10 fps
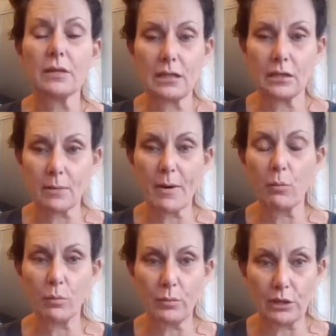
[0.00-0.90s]
then you come
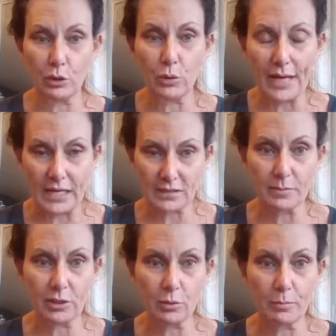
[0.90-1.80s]
out and you can ask
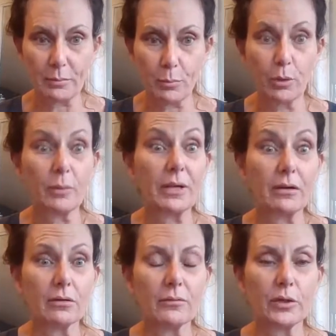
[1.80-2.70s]
me in your big boy, big
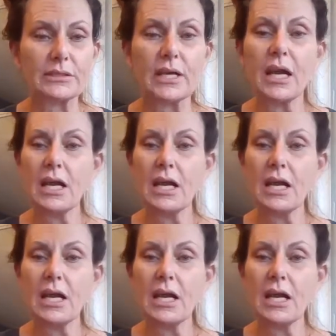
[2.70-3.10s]
girl voice.